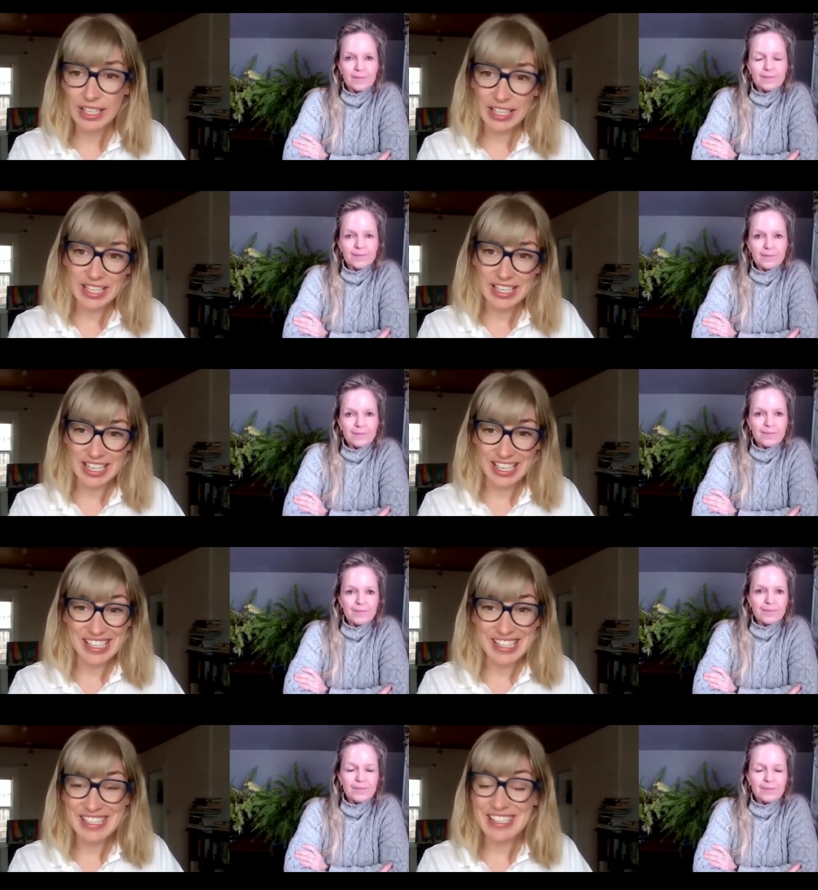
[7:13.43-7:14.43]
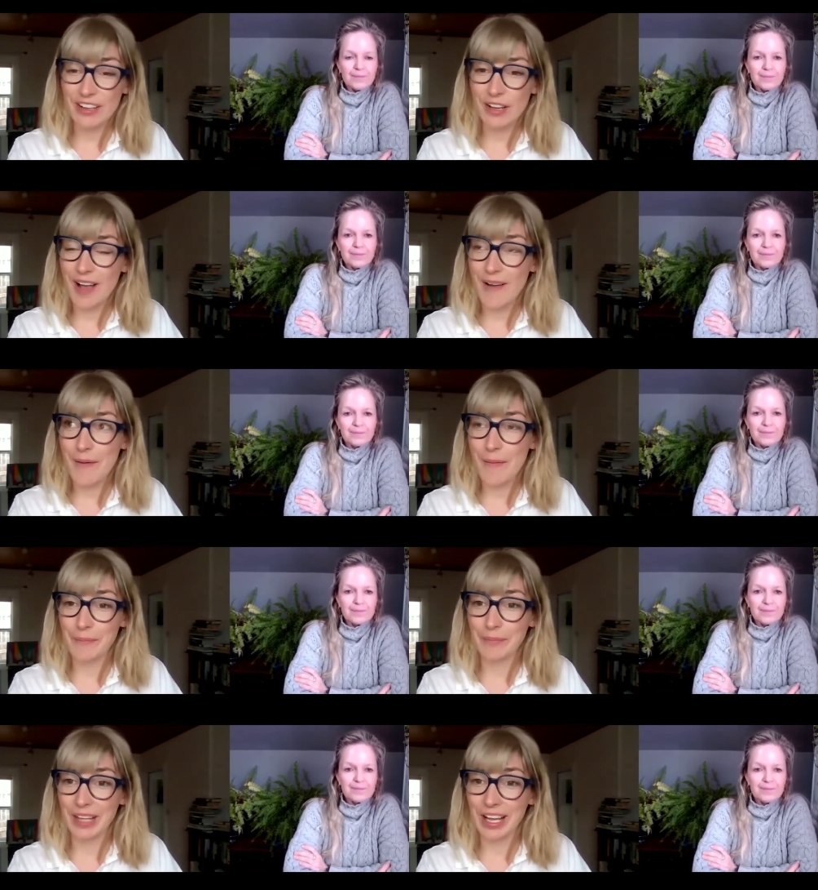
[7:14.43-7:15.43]
Speaker 1: It is.
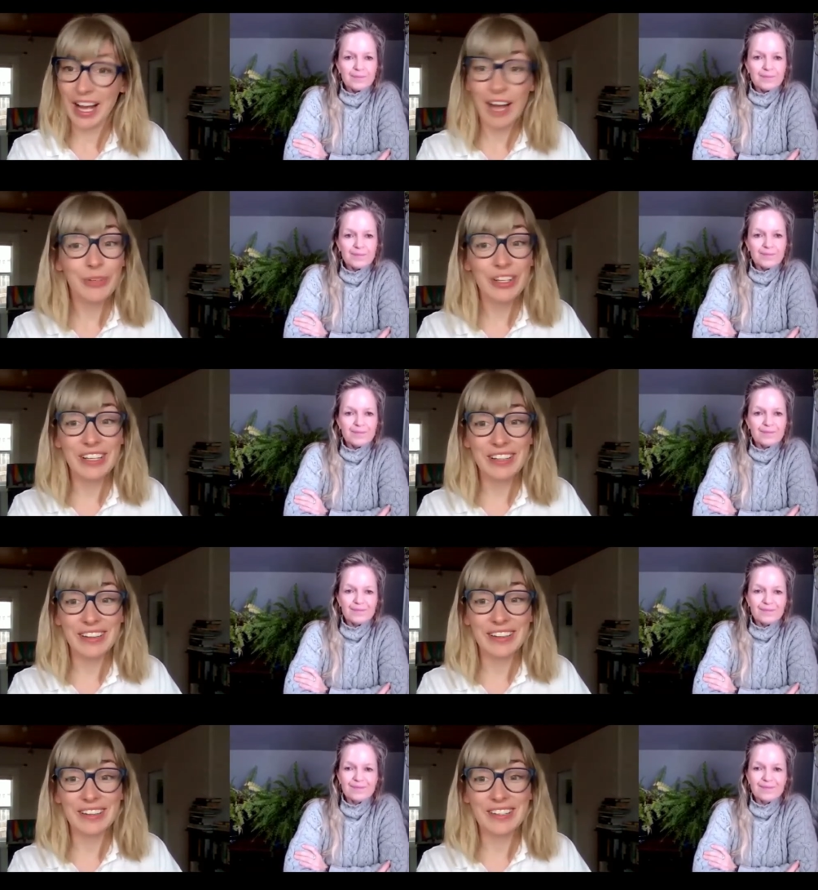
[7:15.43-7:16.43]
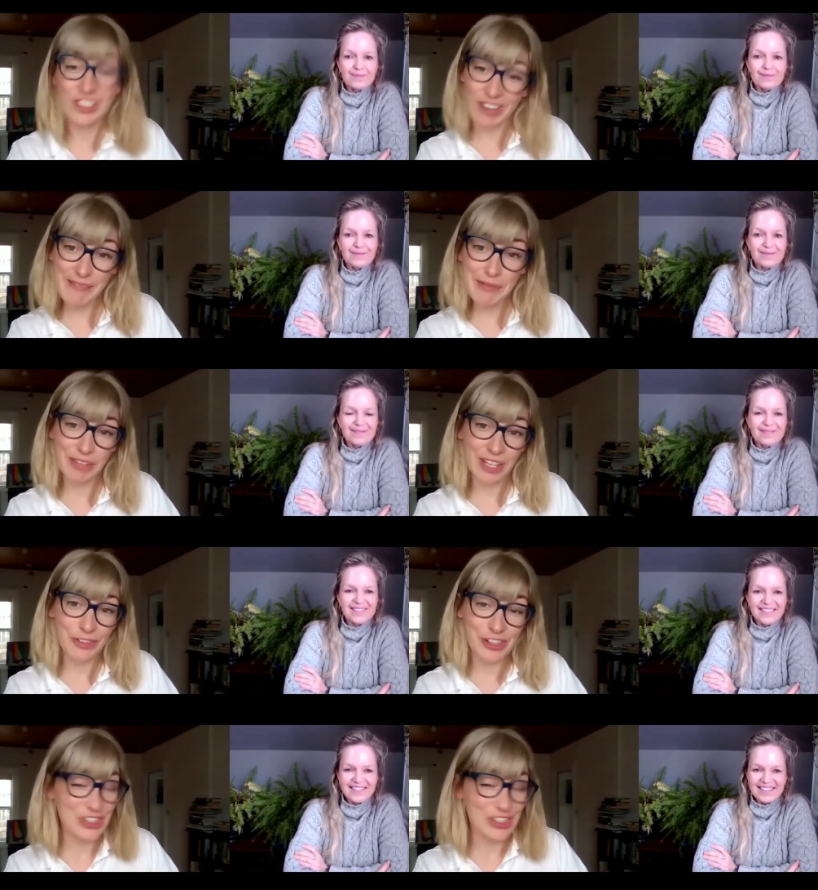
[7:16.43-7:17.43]
Um, I'm gonna describe the
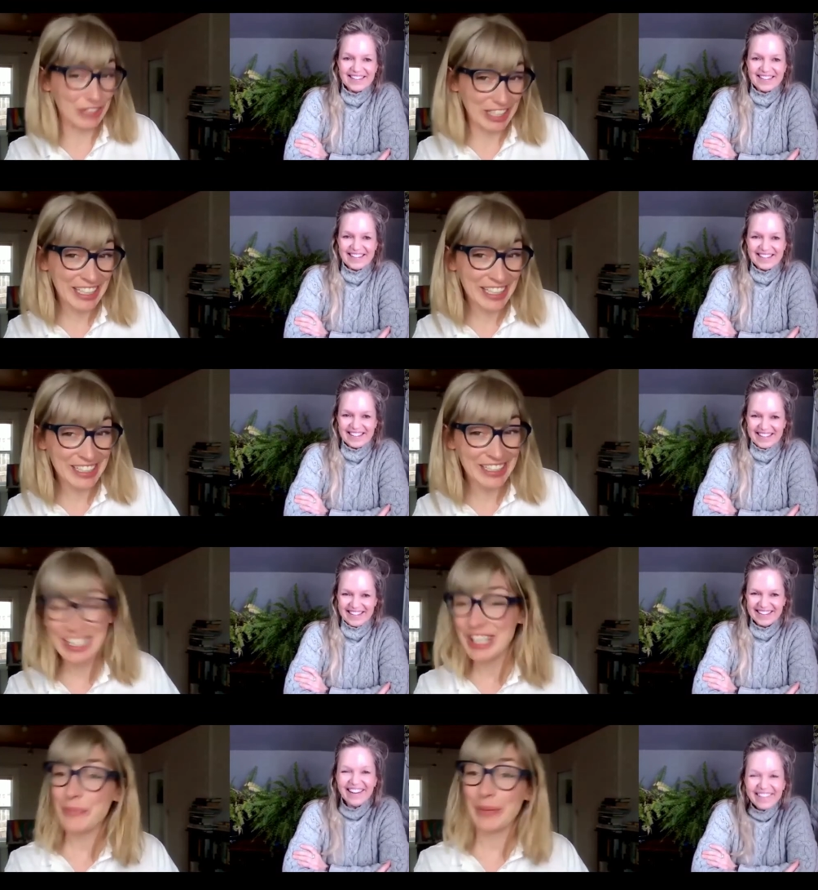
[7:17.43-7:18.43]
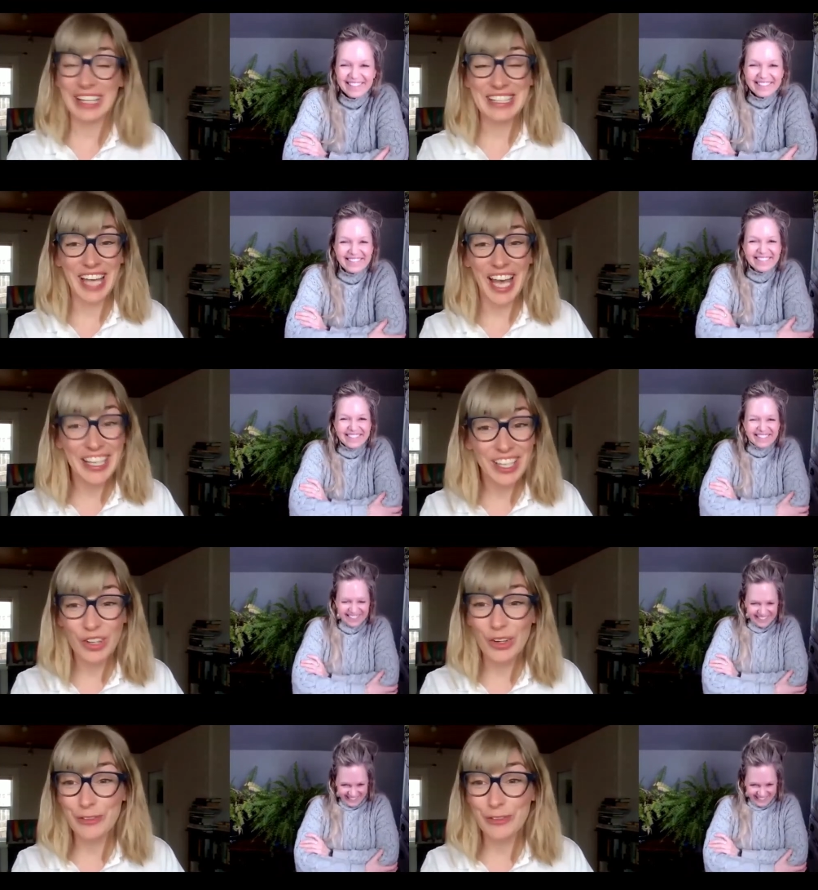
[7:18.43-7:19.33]
flavor as unique, but that's kind of